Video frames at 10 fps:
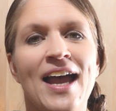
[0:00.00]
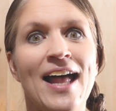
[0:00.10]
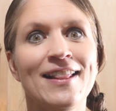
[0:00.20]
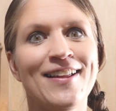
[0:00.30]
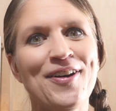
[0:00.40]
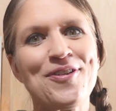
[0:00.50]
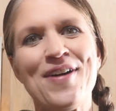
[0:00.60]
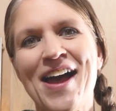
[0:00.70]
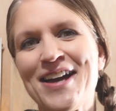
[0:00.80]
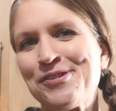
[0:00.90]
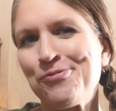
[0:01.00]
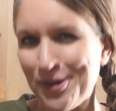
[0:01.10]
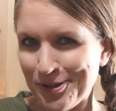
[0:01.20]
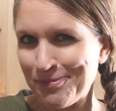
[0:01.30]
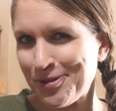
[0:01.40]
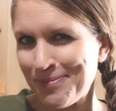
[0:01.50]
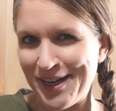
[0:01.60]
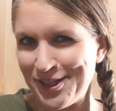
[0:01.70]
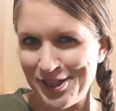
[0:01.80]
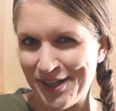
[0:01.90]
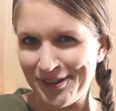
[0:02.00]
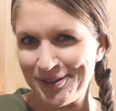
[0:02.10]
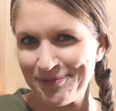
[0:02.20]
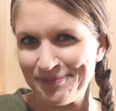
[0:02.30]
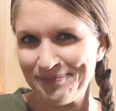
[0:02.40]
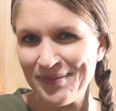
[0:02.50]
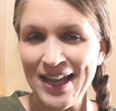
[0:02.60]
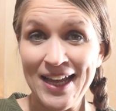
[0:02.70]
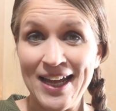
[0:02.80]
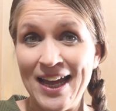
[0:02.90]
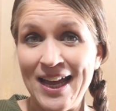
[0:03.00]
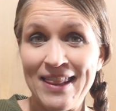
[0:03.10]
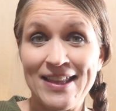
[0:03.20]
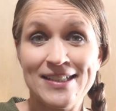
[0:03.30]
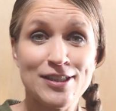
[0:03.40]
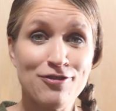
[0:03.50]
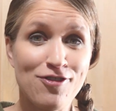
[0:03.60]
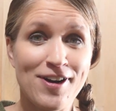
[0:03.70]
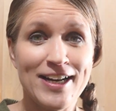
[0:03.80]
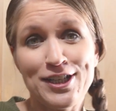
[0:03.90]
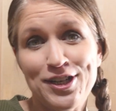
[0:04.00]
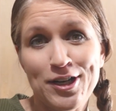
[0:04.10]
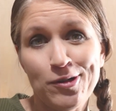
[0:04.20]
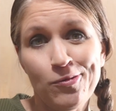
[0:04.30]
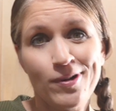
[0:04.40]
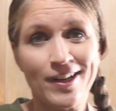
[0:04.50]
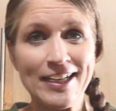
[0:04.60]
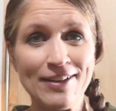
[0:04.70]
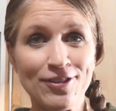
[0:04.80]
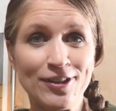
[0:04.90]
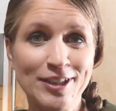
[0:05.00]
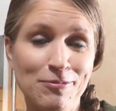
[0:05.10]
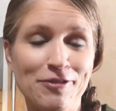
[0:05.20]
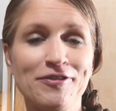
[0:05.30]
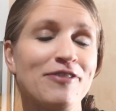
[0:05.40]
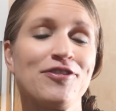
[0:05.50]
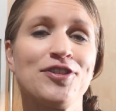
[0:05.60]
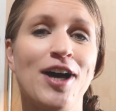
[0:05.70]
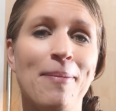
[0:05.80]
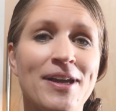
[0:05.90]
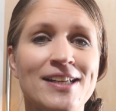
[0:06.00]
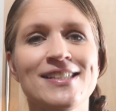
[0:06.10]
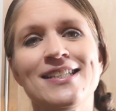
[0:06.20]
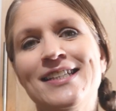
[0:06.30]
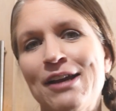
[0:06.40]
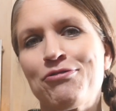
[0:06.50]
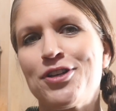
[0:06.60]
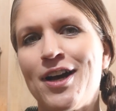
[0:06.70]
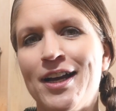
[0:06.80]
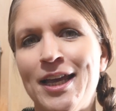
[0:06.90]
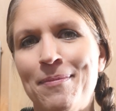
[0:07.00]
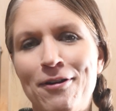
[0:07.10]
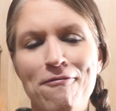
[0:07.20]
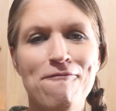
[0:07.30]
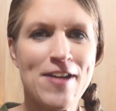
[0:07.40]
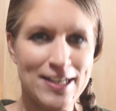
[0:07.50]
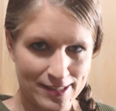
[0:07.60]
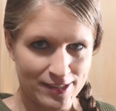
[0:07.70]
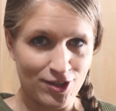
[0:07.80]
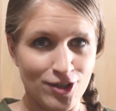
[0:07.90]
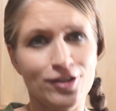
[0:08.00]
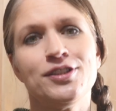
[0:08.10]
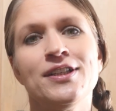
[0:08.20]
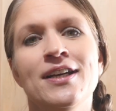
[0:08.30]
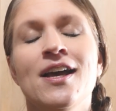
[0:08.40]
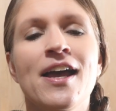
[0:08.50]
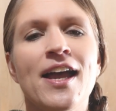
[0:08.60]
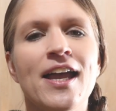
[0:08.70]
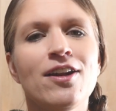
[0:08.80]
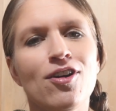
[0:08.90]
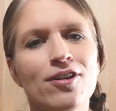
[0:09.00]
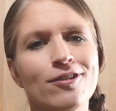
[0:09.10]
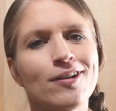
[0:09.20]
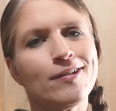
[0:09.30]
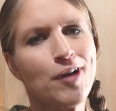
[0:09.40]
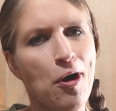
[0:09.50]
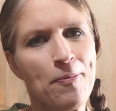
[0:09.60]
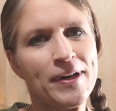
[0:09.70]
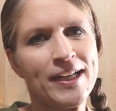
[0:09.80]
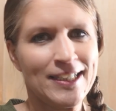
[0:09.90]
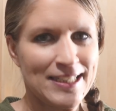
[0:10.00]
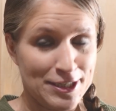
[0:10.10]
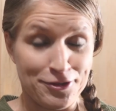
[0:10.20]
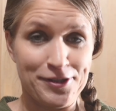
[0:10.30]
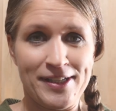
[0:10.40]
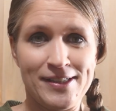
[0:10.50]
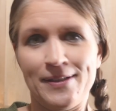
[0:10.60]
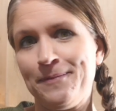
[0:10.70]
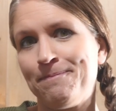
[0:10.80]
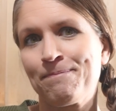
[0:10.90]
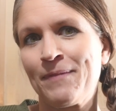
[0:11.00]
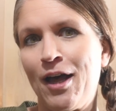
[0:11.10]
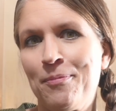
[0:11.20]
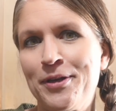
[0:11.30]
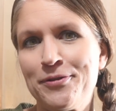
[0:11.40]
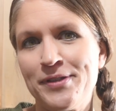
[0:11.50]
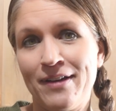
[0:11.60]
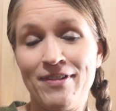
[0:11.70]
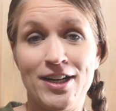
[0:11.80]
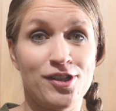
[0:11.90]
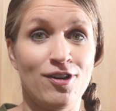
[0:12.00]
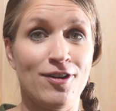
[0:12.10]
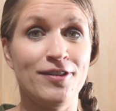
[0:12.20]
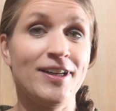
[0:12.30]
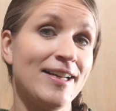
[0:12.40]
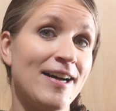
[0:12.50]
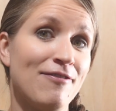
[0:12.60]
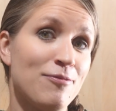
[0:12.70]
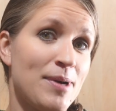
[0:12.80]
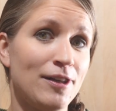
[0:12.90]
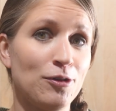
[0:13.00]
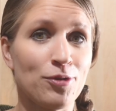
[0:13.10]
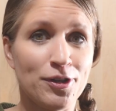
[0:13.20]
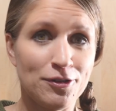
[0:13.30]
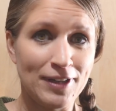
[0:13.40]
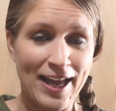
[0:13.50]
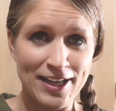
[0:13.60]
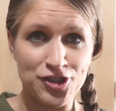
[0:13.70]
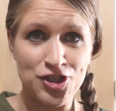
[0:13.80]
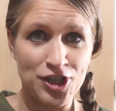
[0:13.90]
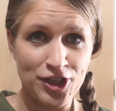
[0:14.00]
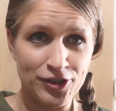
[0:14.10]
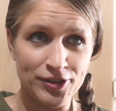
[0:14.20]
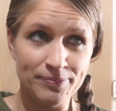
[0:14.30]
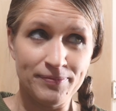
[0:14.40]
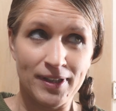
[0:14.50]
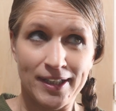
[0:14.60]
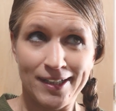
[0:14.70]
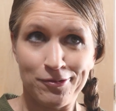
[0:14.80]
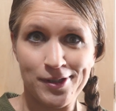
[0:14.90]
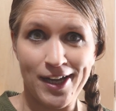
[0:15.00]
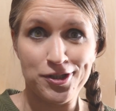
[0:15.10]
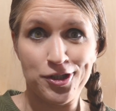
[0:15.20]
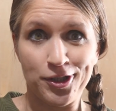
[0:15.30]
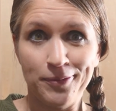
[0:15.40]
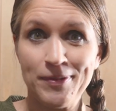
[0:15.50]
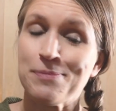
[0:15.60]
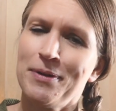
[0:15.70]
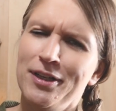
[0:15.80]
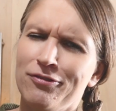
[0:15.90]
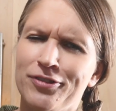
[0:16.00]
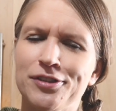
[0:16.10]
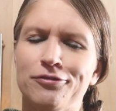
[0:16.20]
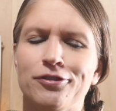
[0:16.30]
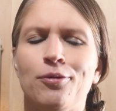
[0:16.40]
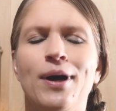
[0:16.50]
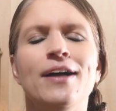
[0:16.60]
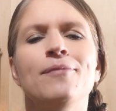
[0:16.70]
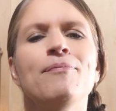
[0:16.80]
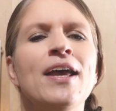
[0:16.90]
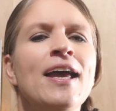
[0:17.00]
Hello and welcome to my channel. This is a variety channel where I cover a number of different topics, and today we're talking about venison heart in honor of opening deer season. I'll be using a venison heart that I got from my little brother last year. I think it was last year. It's been in the freezer for a while.